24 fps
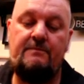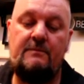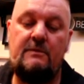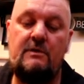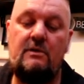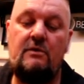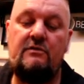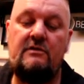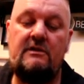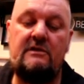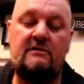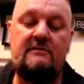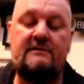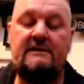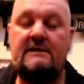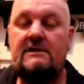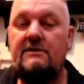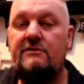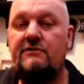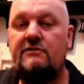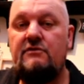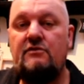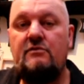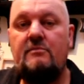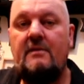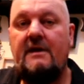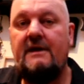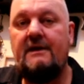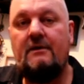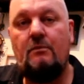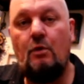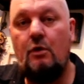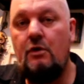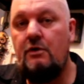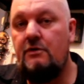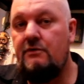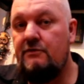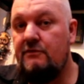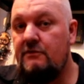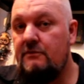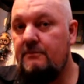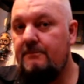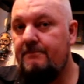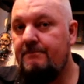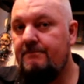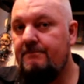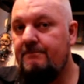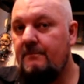use these letters to make
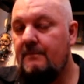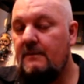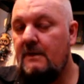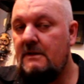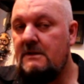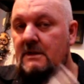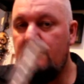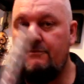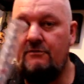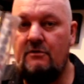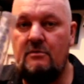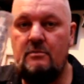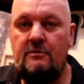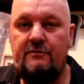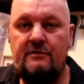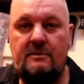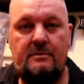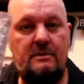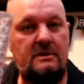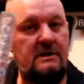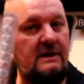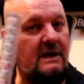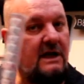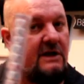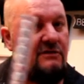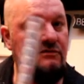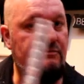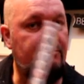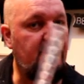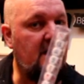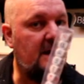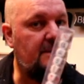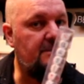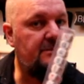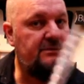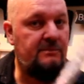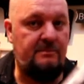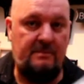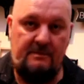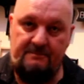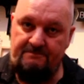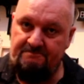words. Another form of communication perhaps.